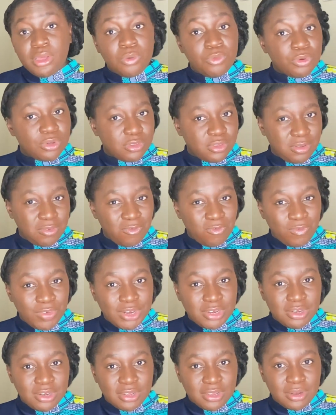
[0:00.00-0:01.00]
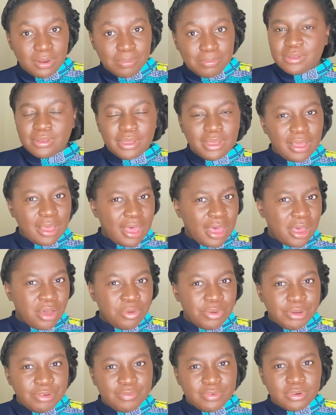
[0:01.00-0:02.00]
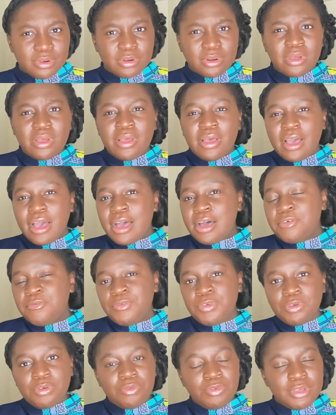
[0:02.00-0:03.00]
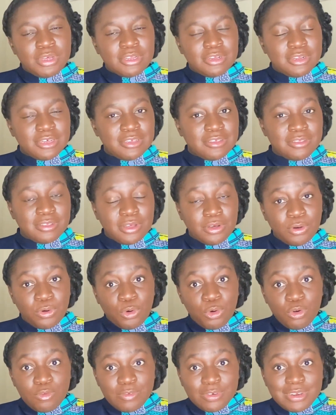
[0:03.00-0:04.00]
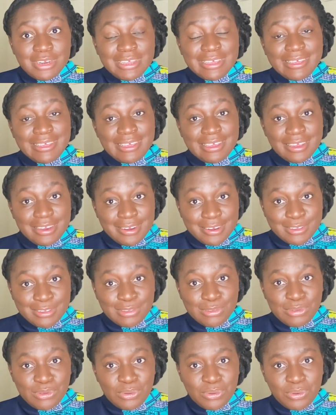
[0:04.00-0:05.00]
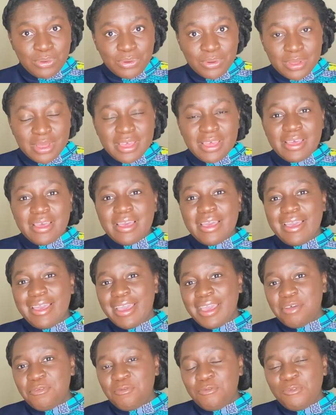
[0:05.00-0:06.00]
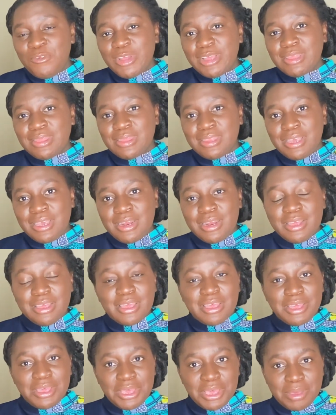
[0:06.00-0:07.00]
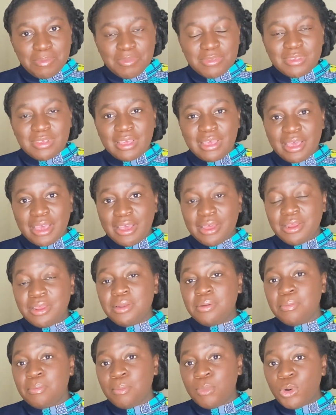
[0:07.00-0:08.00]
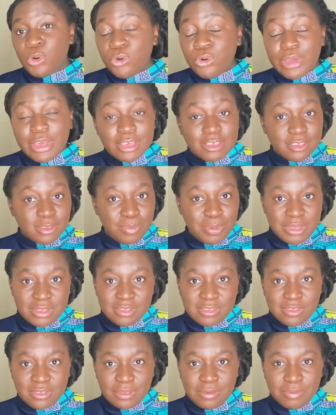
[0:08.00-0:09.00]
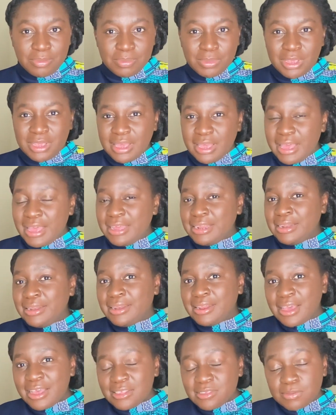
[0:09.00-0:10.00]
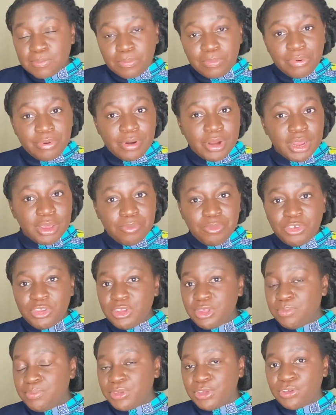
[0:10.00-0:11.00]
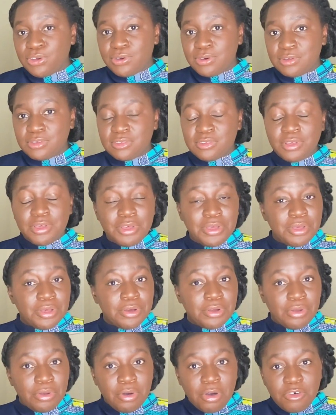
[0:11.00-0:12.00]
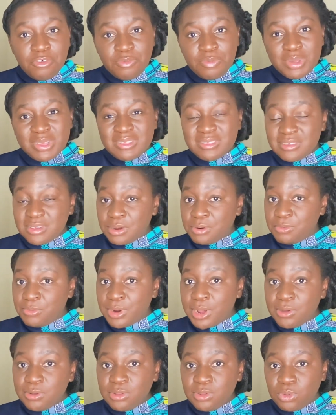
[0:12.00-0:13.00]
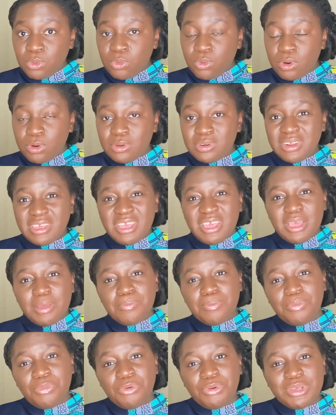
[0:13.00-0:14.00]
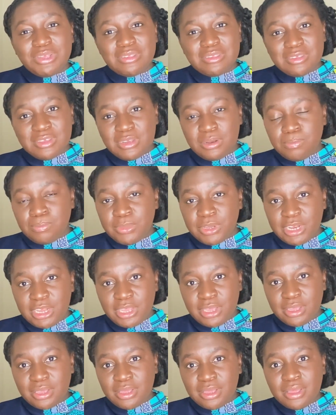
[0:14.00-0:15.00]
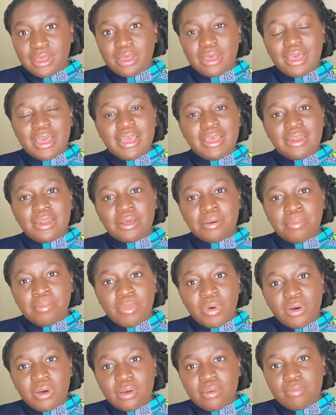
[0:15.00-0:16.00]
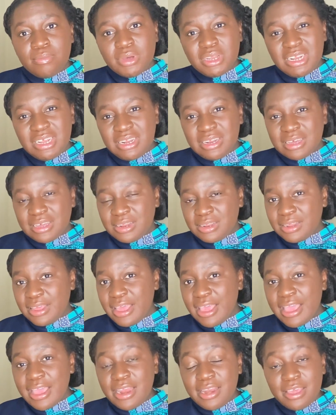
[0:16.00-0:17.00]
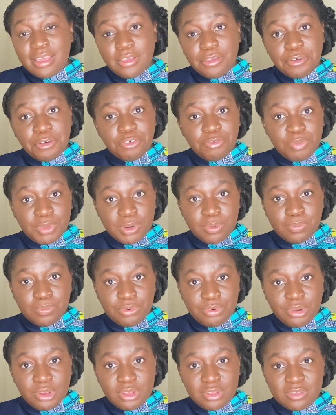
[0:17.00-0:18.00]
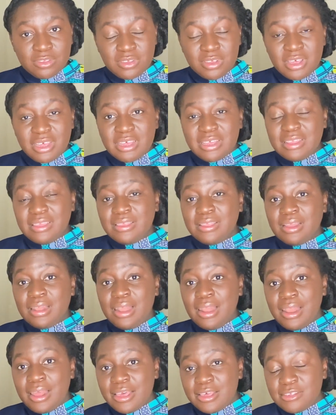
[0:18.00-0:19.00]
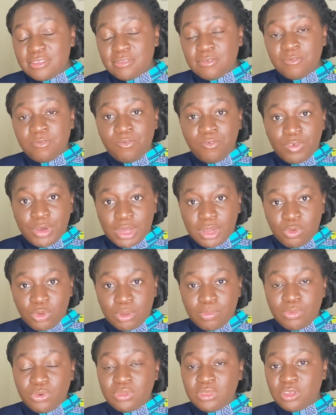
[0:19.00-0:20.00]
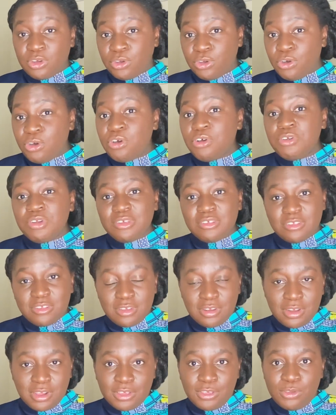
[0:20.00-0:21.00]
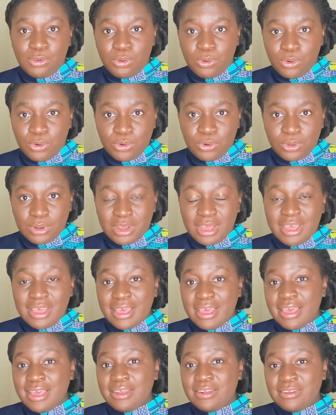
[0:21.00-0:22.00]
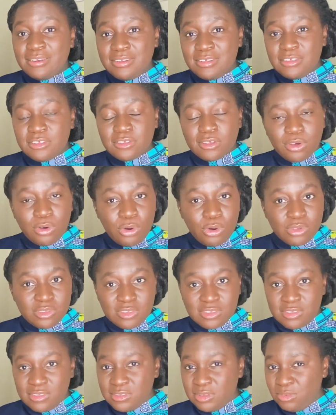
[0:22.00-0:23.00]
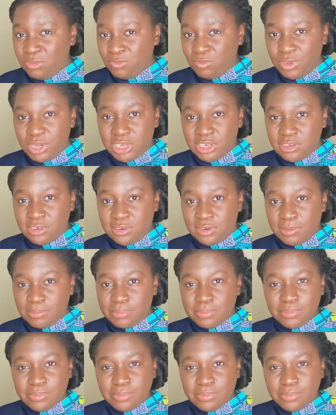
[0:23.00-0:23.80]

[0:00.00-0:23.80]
was invented. However, have you realized that over the years too, everything keeps getting more expensive, and that's primarily because governments around the world keep printing money. And the more money that any government prints, the less valuable the currency that you own, and this causes inflation.